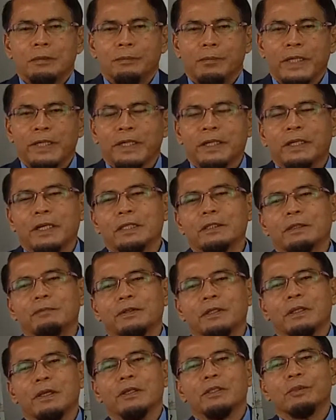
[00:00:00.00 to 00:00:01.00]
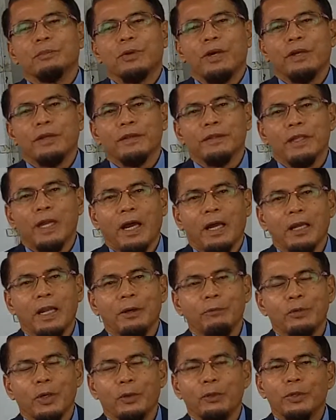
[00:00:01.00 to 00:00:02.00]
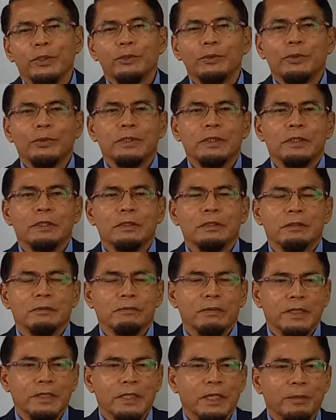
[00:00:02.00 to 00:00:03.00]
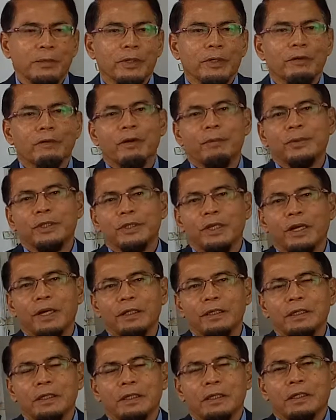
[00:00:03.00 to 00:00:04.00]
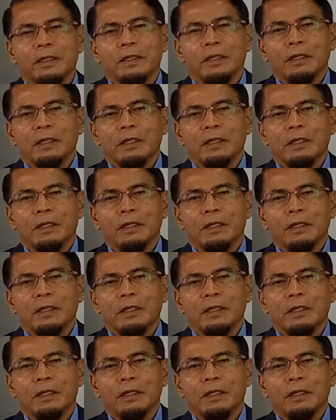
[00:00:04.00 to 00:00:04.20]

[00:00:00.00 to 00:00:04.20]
by the grace of Allah subhanahu wa ta'ala, we are going through this fasting month of Ramadan